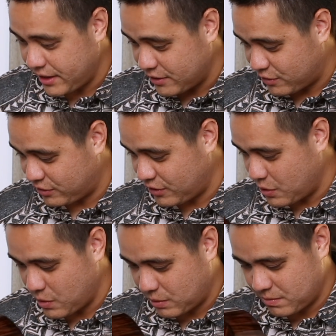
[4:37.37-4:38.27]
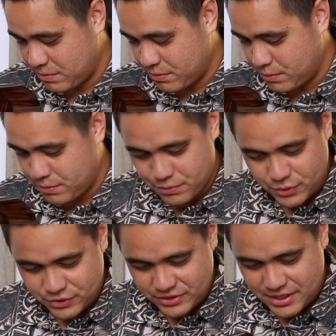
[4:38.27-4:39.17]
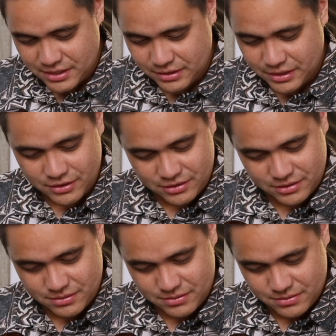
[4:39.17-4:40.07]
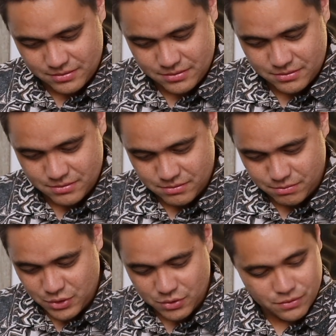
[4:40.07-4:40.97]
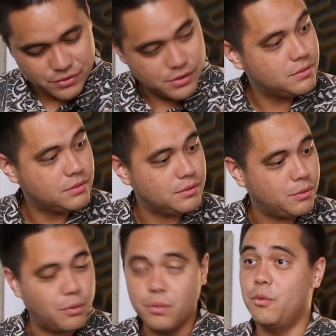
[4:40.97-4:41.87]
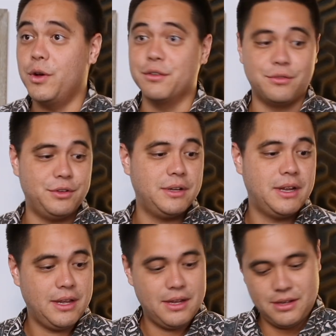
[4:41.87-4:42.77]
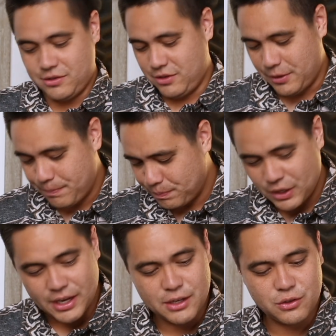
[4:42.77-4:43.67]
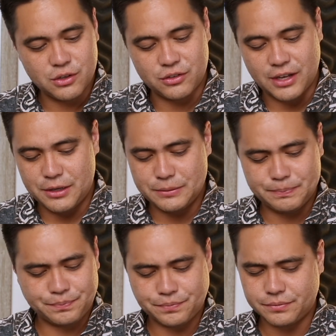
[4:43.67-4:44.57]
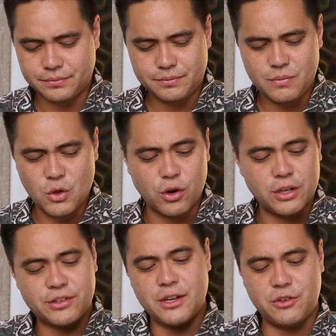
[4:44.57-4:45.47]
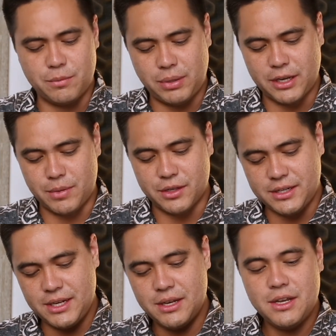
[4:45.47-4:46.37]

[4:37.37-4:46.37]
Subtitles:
It's so pristine. It's beautiful, wonderful. So getting into the sound, or let's get into the playability.